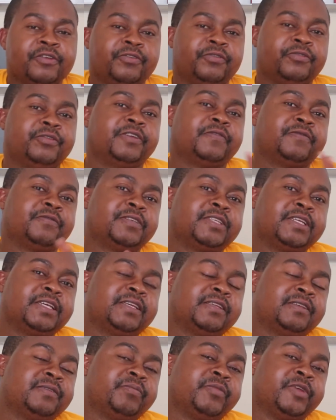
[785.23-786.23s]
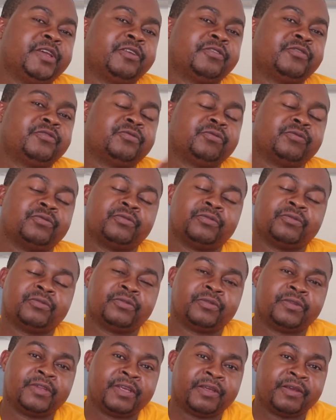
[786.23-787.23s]
You have to take it back
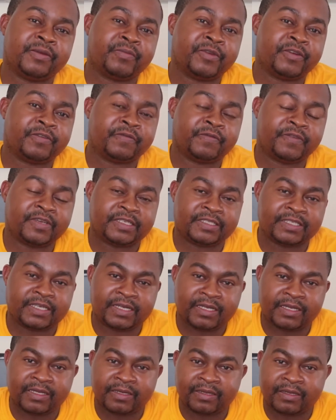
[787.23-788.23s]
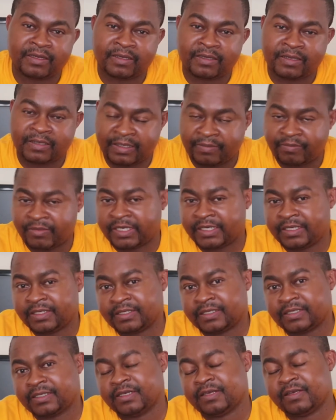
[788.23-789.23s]
to the manufacturing
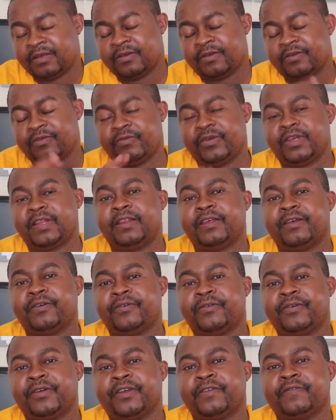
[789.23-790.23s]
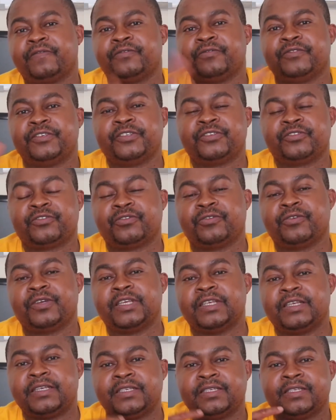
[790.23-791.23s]
companies, where they will have to destroy
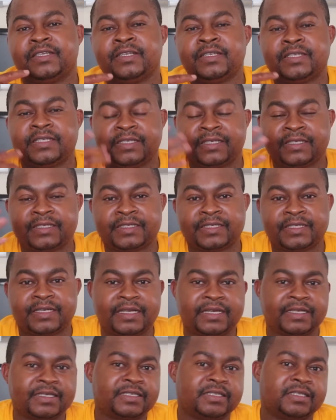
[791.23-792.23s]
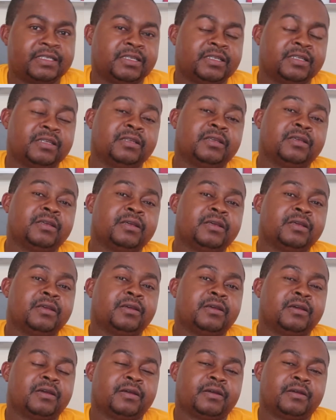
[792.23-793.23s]
it and extract
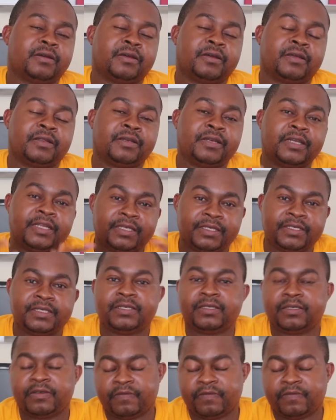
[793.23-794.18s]
lead